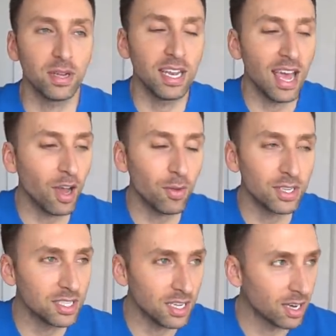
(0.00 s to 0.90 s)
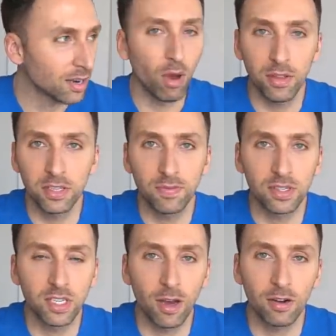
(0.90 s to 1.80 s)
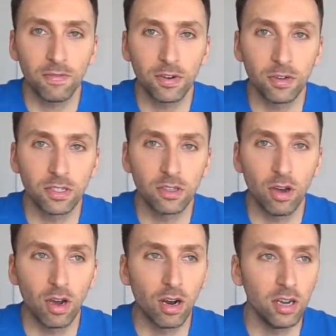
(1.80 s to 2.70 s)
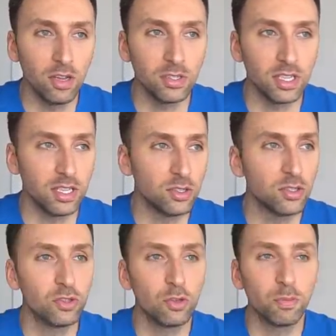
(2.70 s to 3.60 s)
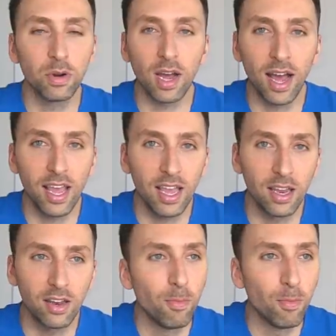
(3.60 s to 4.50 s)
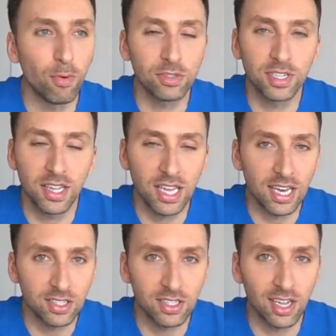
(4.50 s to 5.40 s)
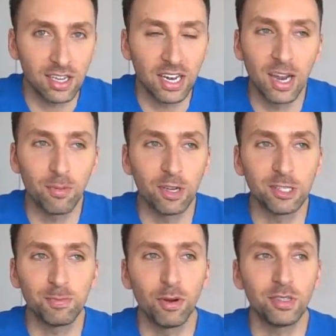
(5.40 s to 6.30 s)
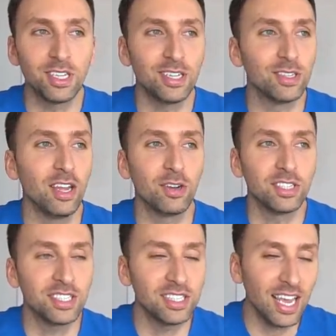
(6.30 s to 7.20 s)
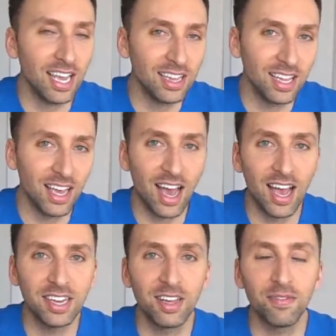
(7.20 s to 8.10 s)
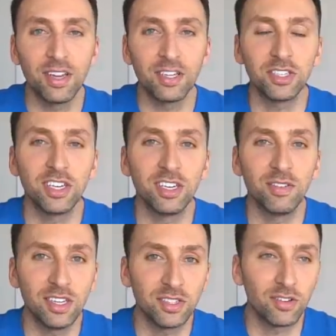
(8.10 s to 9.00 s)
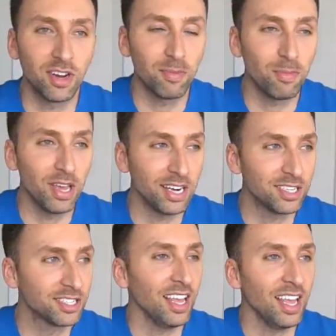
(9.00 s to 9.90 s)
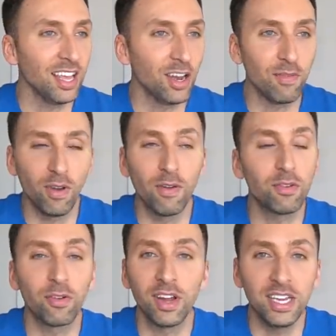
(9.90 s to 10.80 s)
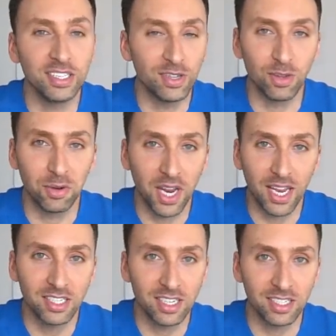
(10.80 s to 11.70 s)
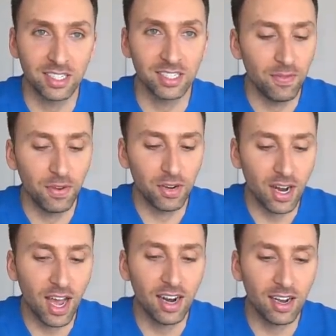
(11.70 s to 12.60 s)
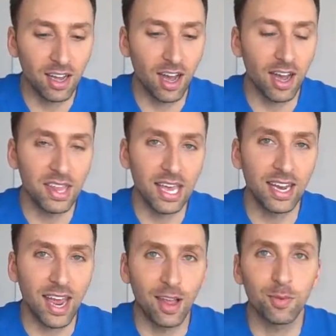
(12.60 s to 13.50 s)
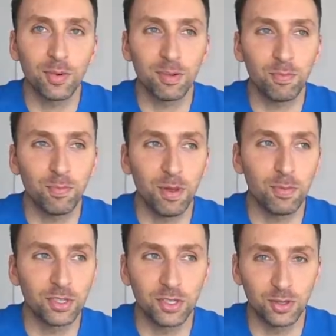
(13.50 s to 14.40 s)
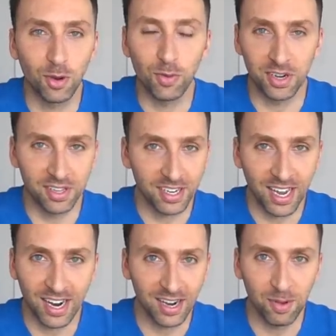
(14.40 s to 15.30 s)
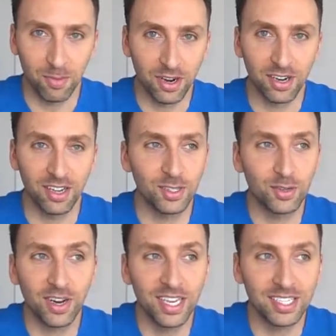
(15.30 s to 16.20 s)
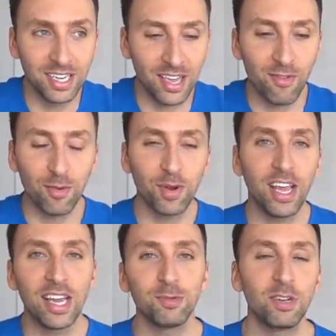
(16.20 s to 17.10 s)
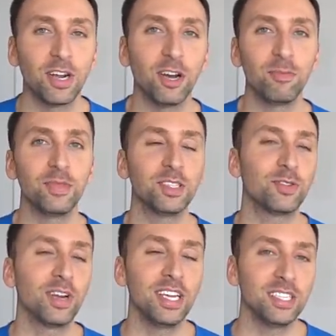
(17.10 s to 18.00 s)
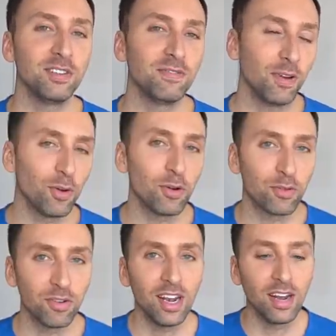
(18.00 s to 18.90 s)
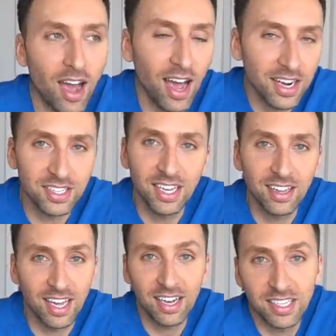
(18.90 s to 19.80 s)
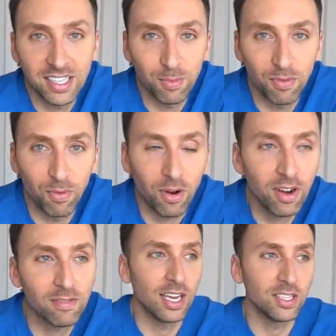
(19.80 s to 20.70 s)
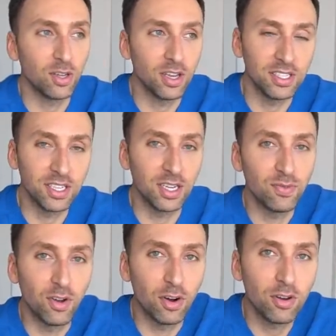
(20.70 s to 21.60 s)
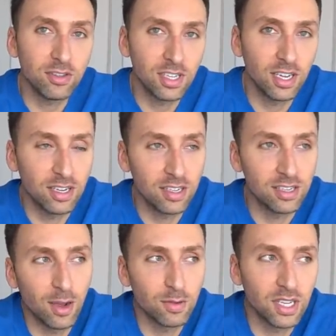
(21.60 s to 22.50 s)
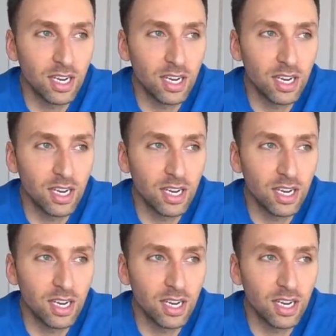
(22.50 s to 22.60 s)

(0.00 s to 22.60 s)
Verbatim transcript: But now it's like all these photographers are using these super high end, multi thousand dollar cameras, posting insanely high definition Instagram pics and of, of crazy locations. If you're not on that caliber, people just don't want to look at it anymore. It's crazy. Everybody has become this crazy photo critic. Honestly, like I said before, I saw these nice nice photos and I was